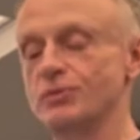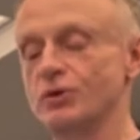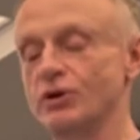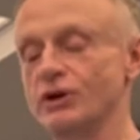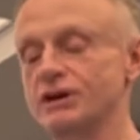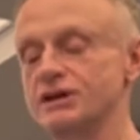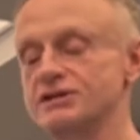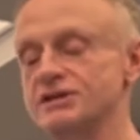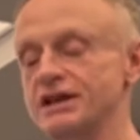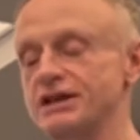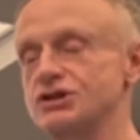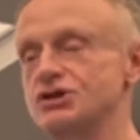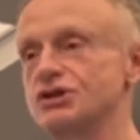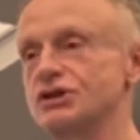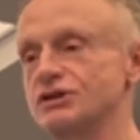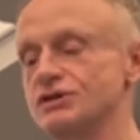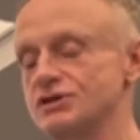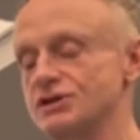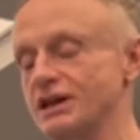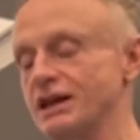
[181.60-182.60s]

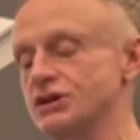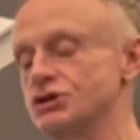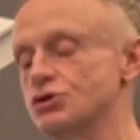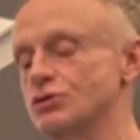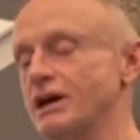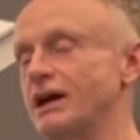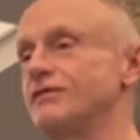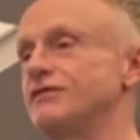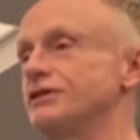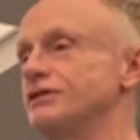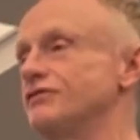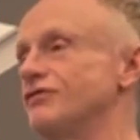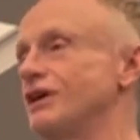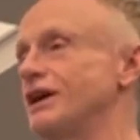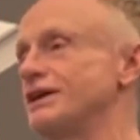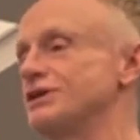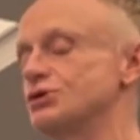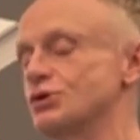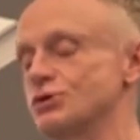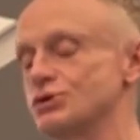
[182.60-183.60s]
organizations, and travel
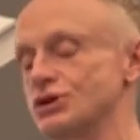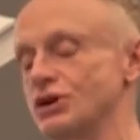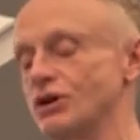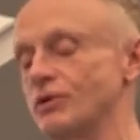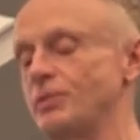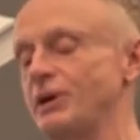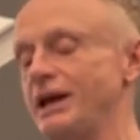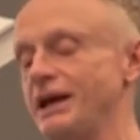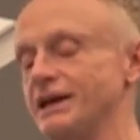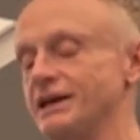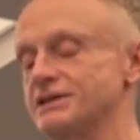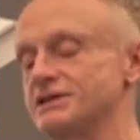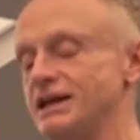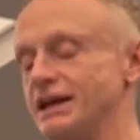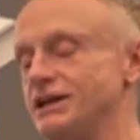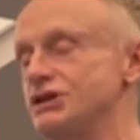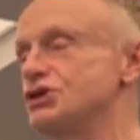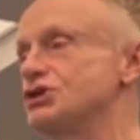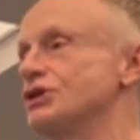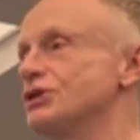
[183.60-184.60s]
advisors are paying
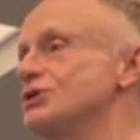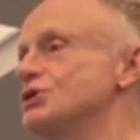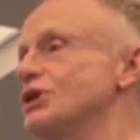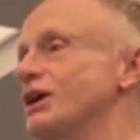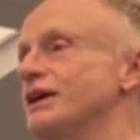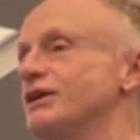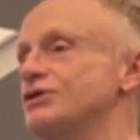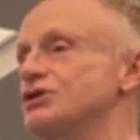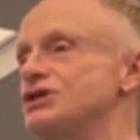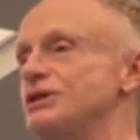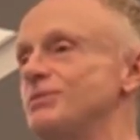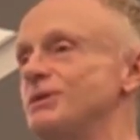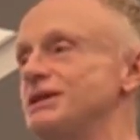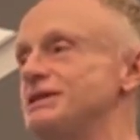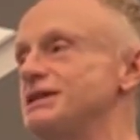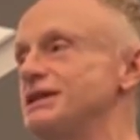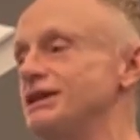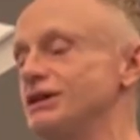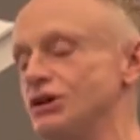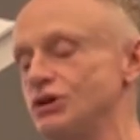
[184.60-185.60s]
attention to
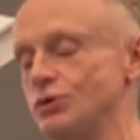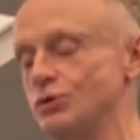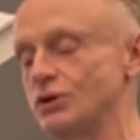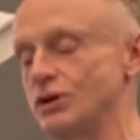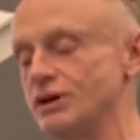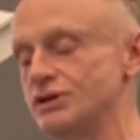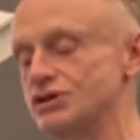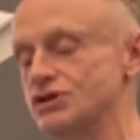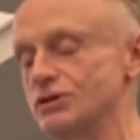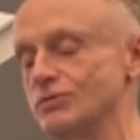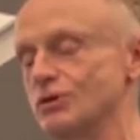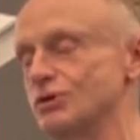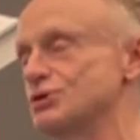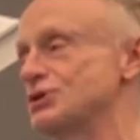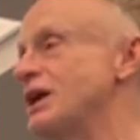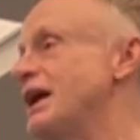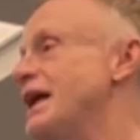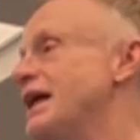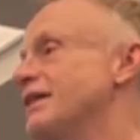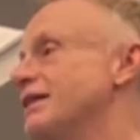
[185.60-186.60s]
LGBTQ
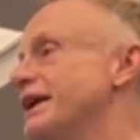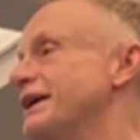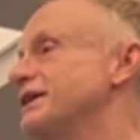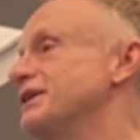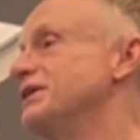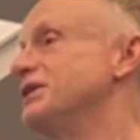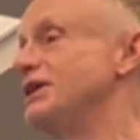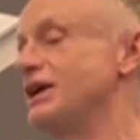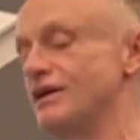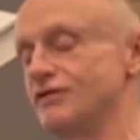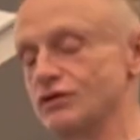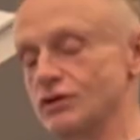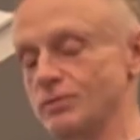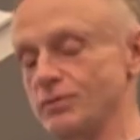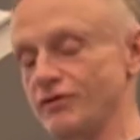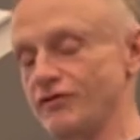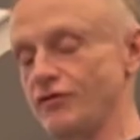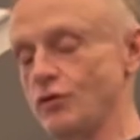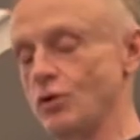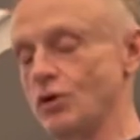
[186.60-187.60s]
customers like never
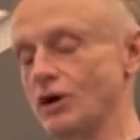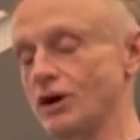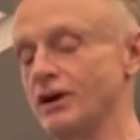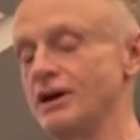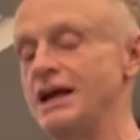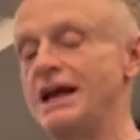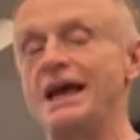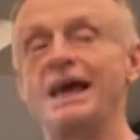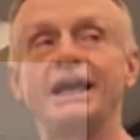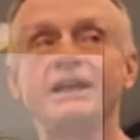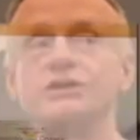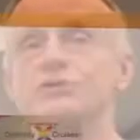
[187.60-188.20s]
before. And